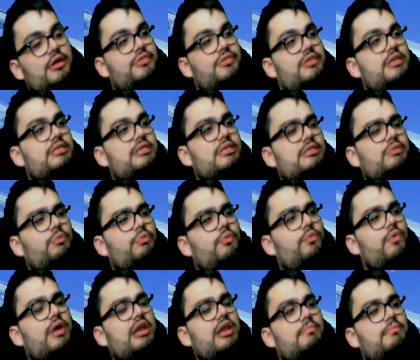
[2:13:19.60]
This is a,
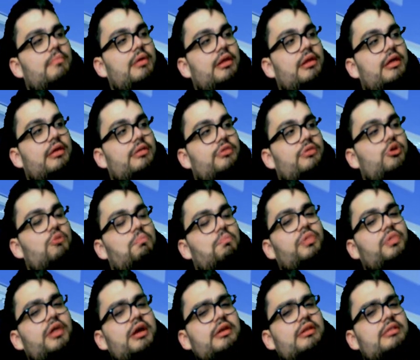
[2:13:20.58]
wait a minute, they're
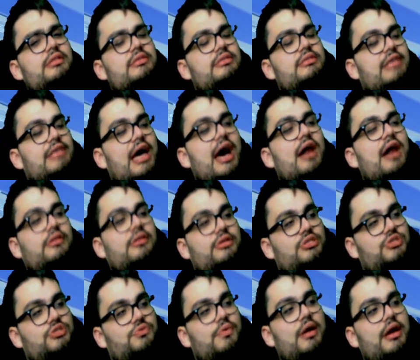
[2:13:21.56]
playing in
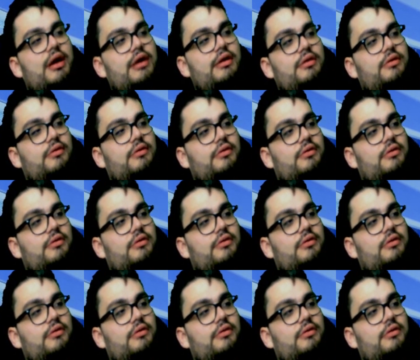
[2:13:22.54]
Dallas, right?